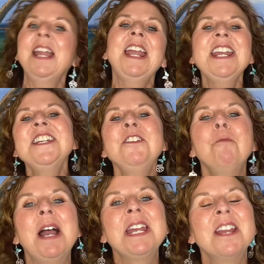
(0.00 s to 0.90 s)

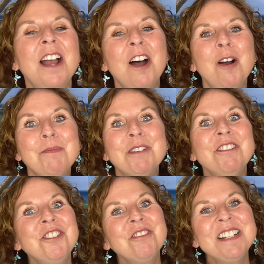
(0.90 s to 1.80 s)
Anyway, I hope you
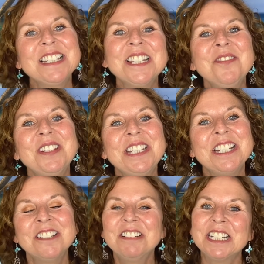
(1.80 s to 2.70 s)
enjoyed this
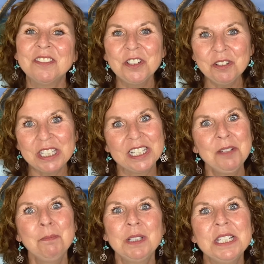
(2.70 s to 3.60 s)
video. If you
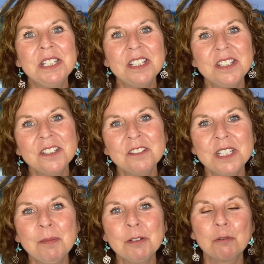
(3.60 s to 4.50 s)
did, please consider
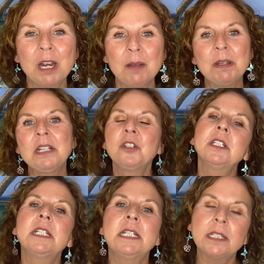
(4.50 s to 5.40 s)
subscribing.
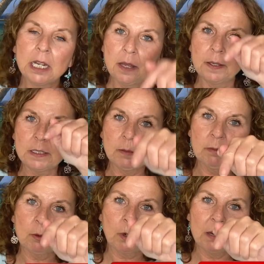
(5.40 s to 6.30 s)
Just hit the
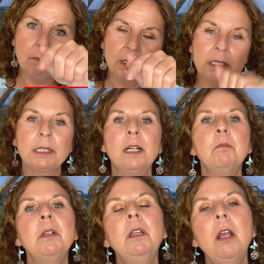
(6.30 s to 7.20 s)
subscribe button down
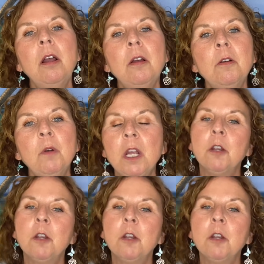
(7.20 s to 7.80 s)
below.